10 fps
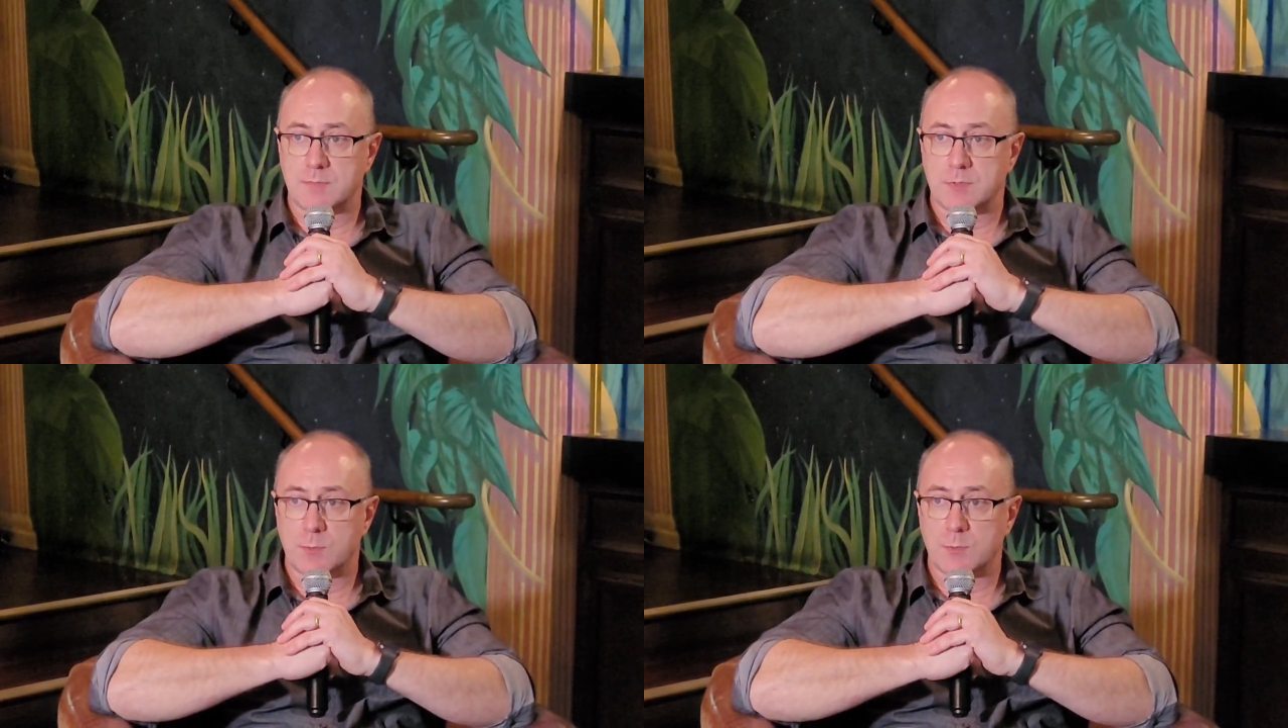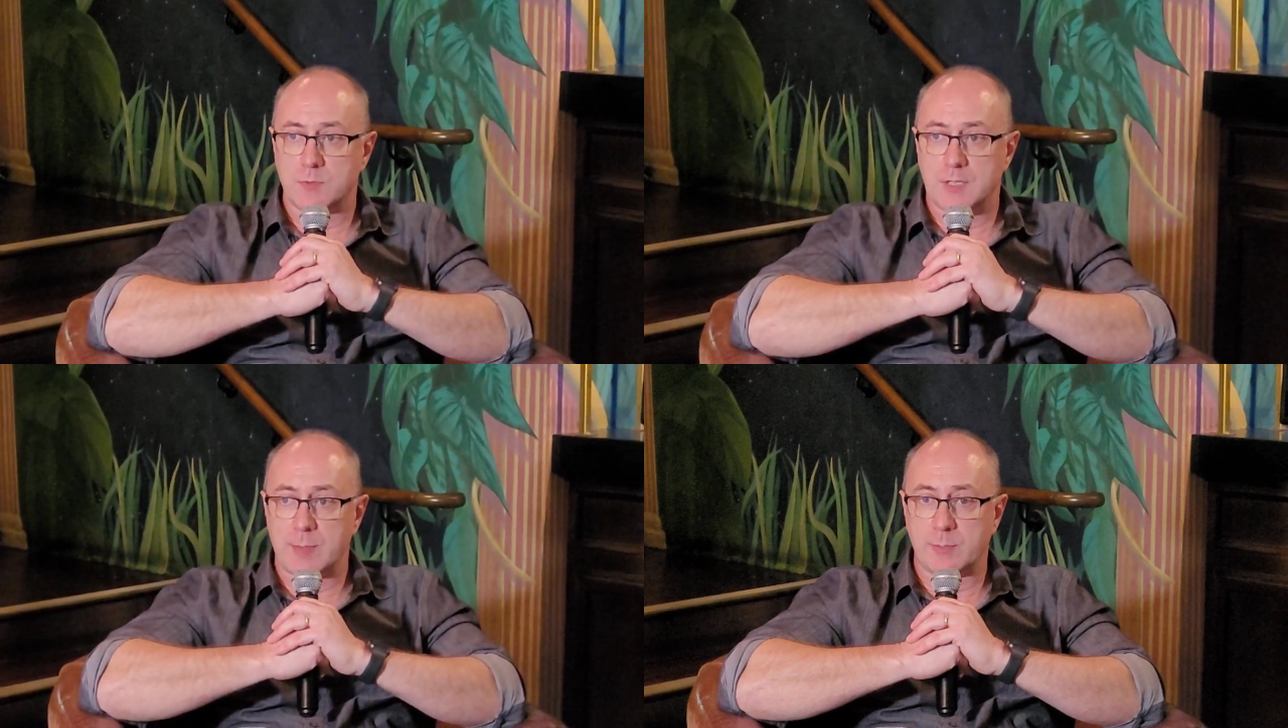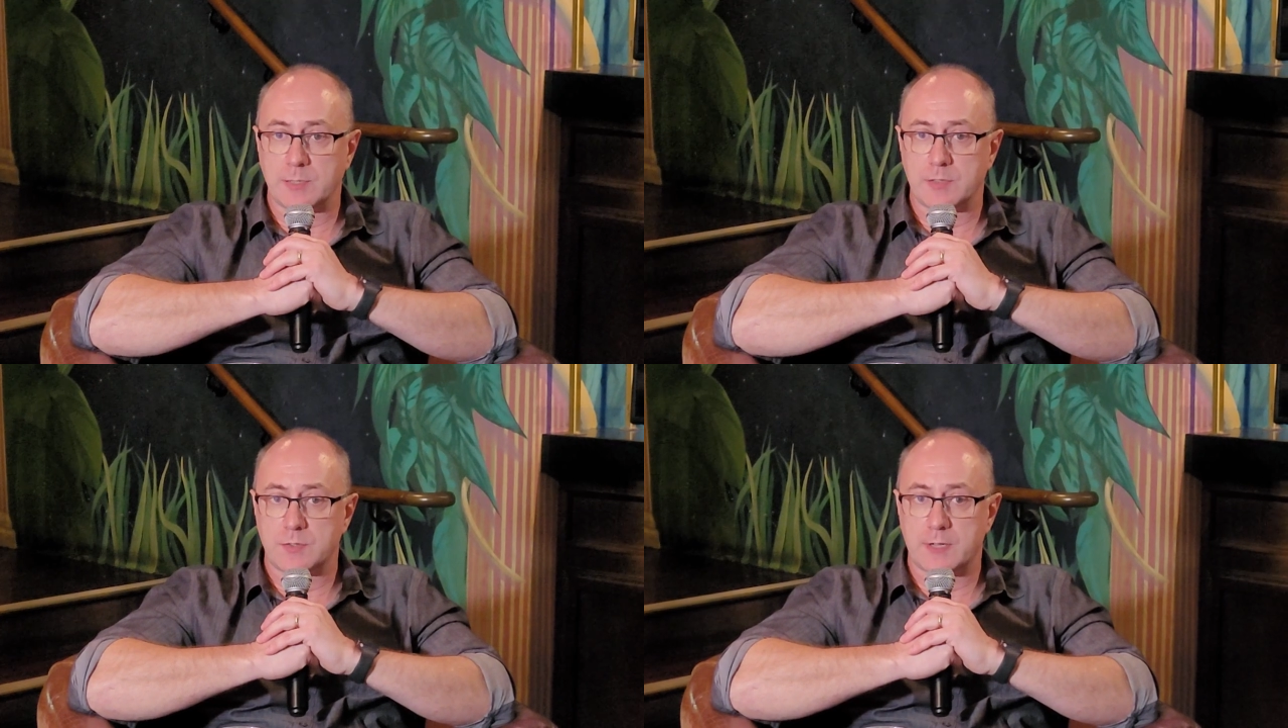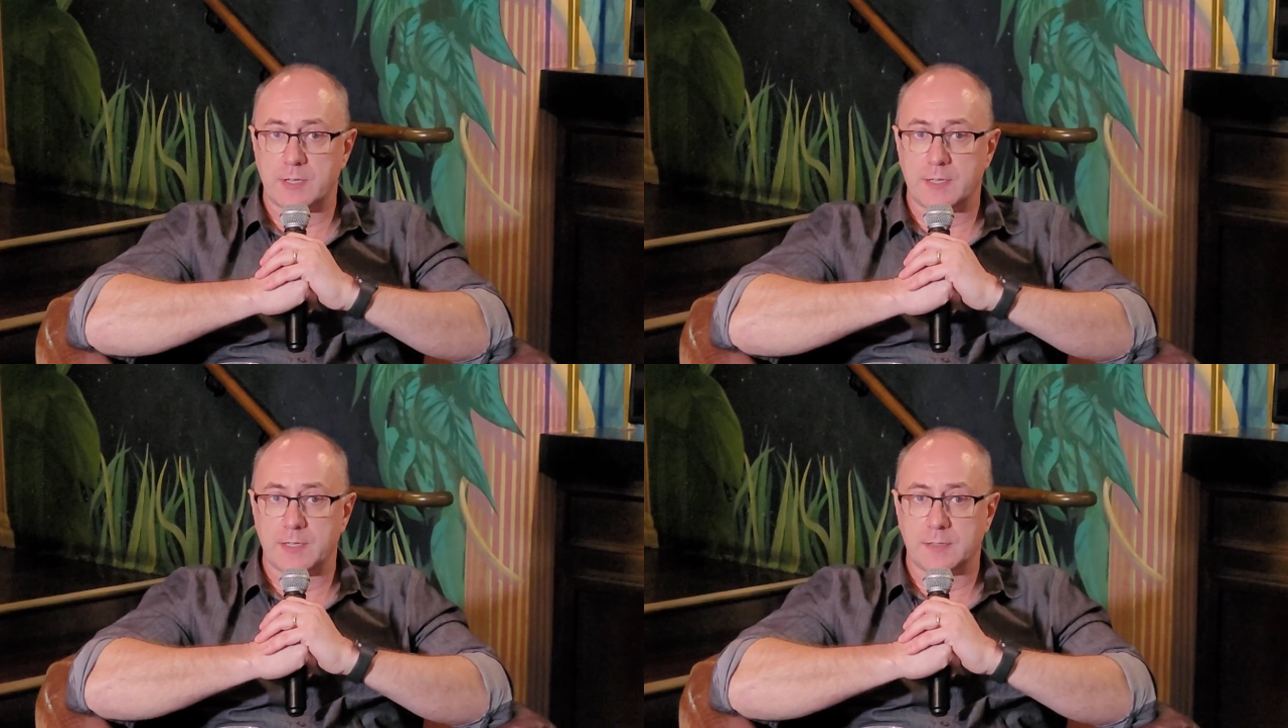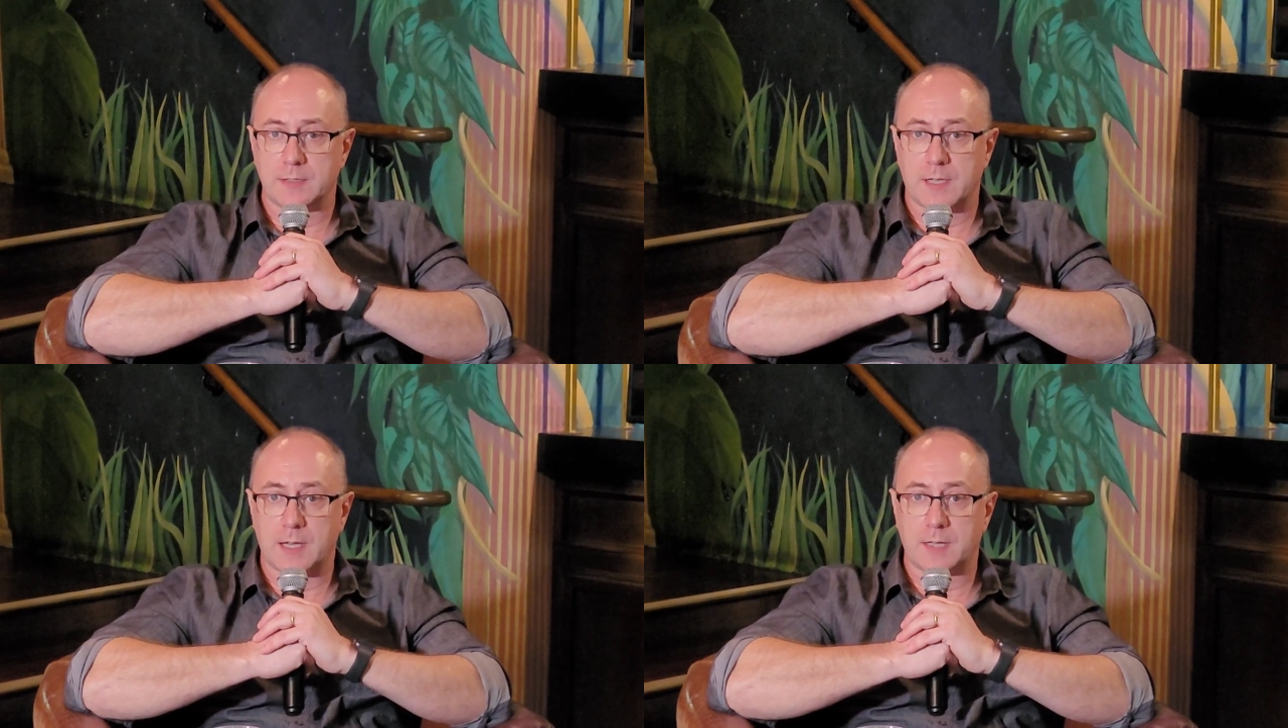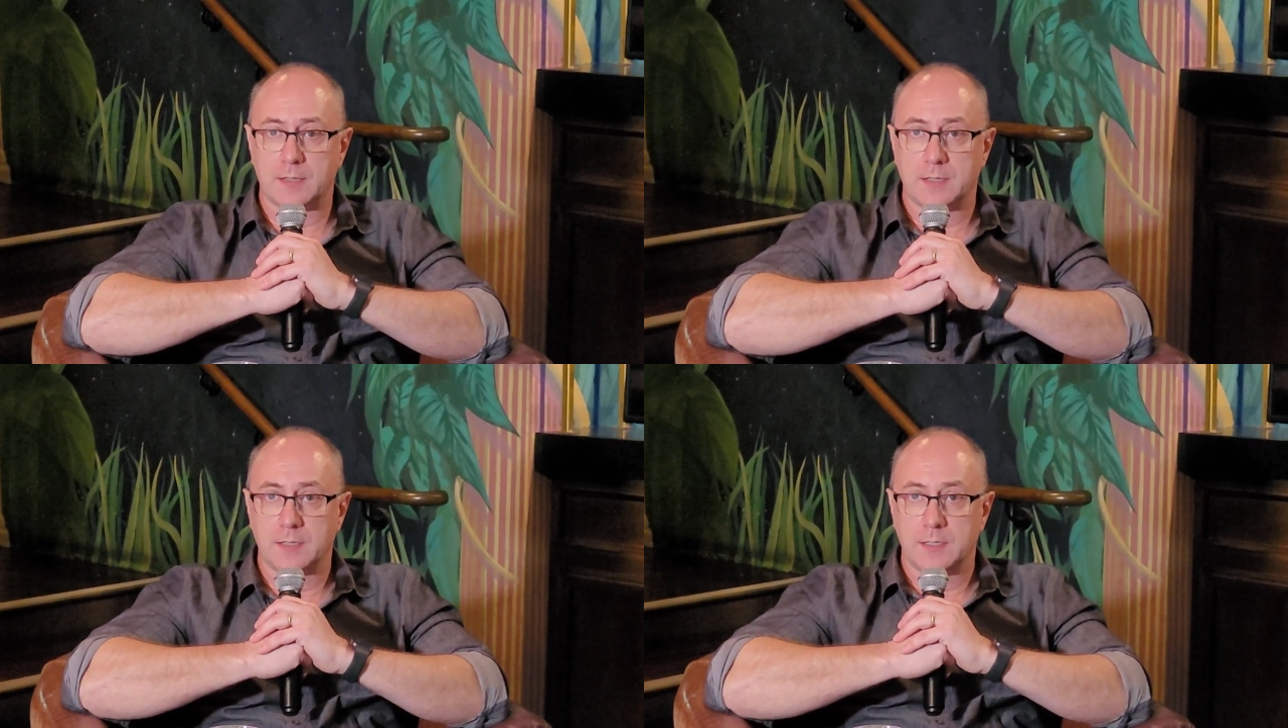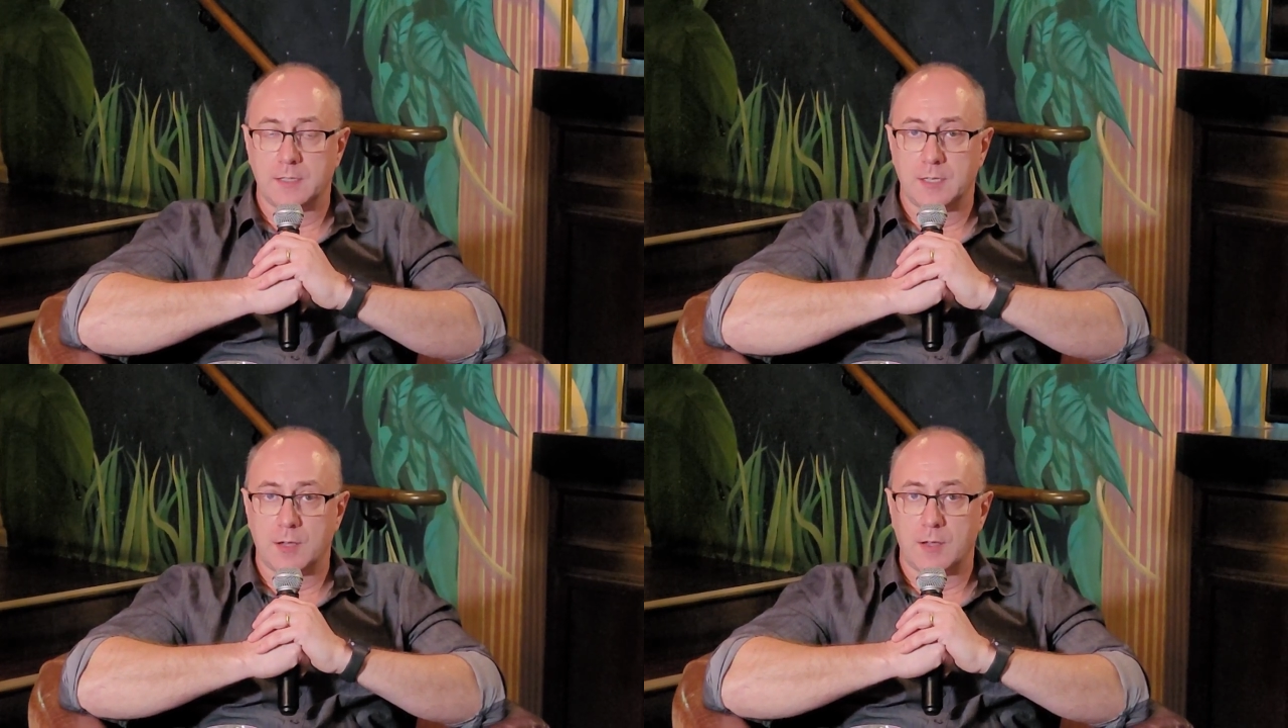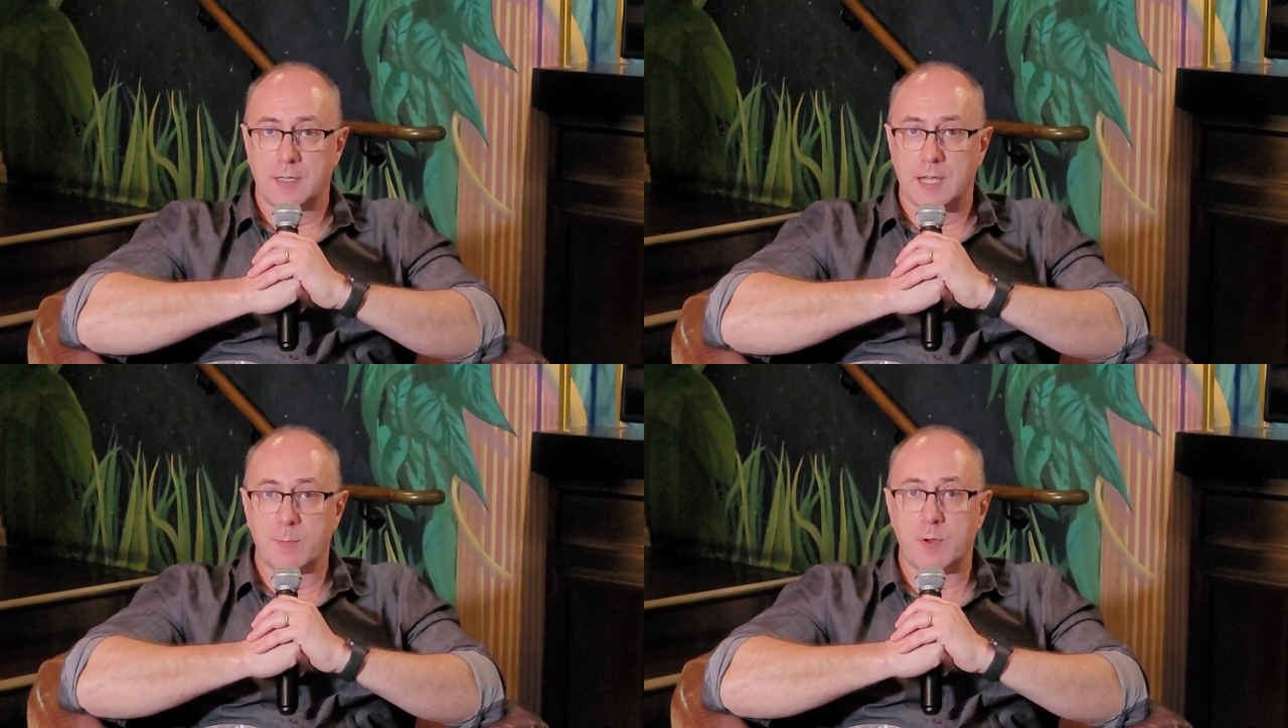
towards gambling in Australia come